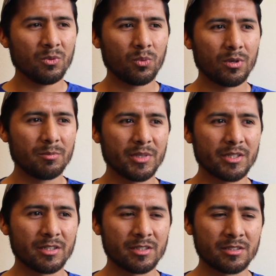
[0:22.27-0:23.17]
One,
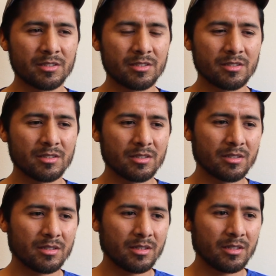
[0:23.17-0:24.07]
because
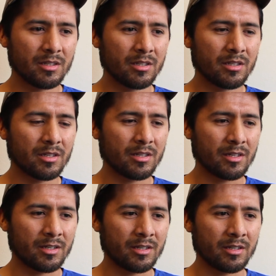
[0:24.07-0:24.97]

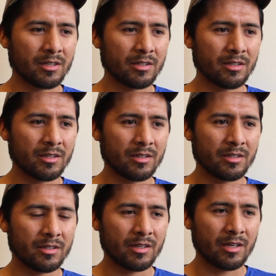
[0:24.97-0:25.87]
I
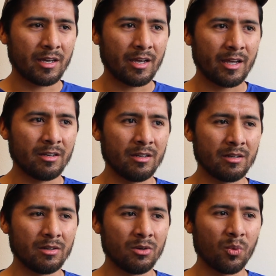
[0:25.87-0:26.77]

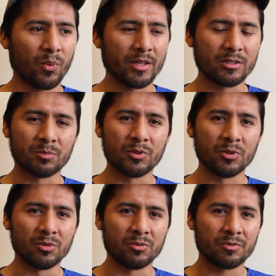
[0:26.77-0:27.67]
had no way to
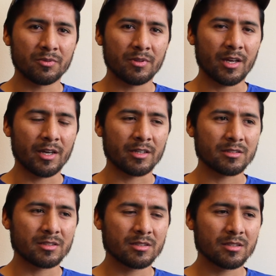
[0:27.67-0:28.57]
prove
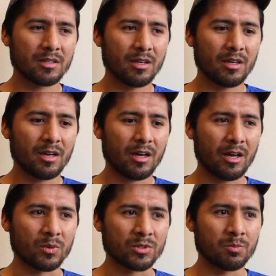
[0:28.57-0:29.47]
that
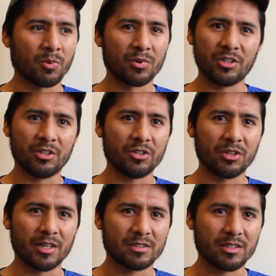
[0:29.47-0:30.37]
I was born in the
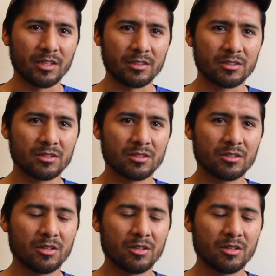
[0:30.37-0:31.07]
United States.